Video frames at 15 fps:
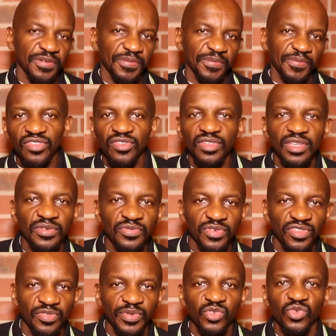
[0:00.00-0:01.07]
That's the
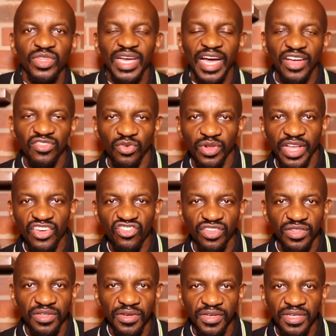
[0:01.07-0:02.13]
difference between
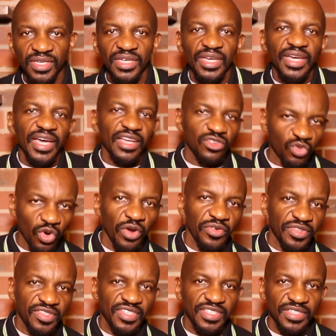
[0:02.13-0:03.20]
isolation and
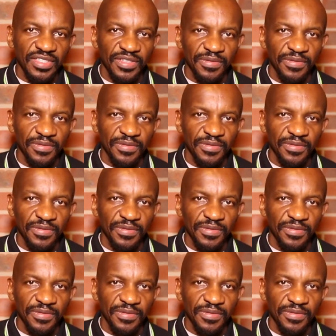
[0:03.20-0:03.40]
quarantine.